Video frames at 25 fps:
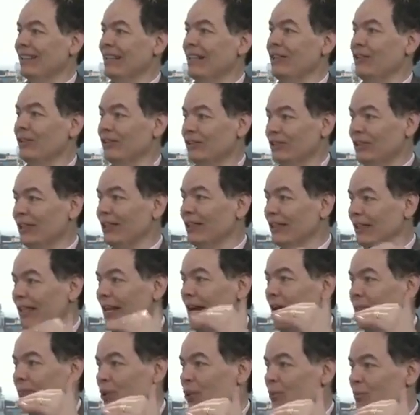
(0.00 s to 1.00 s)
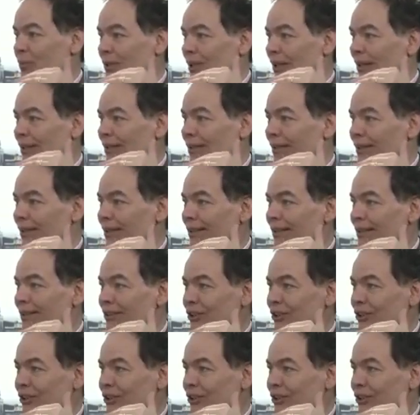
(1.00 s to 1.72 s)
and then you'll see a gap opening